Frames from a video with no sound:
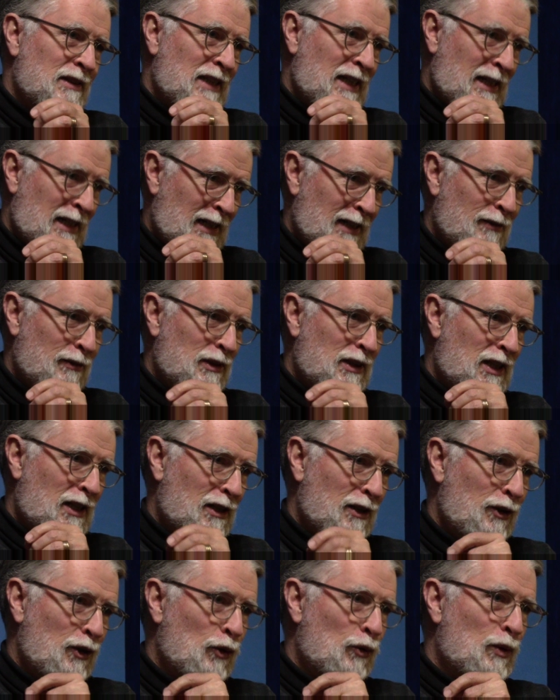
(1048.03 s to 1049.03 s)
And I would
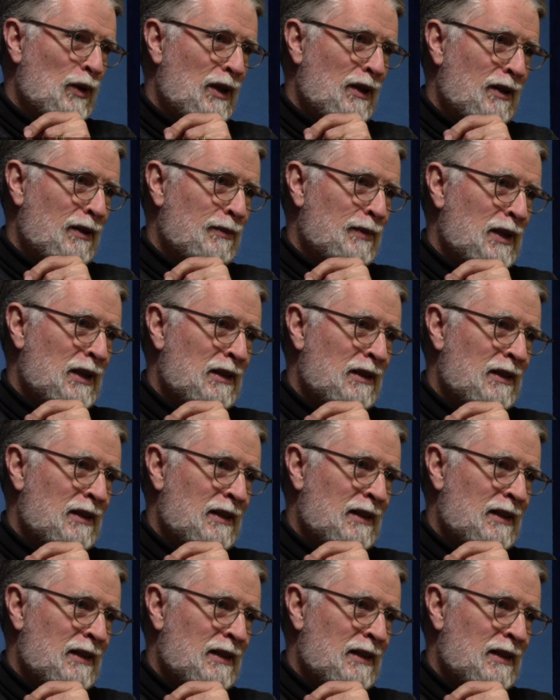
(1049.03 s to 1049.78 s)
argue with him.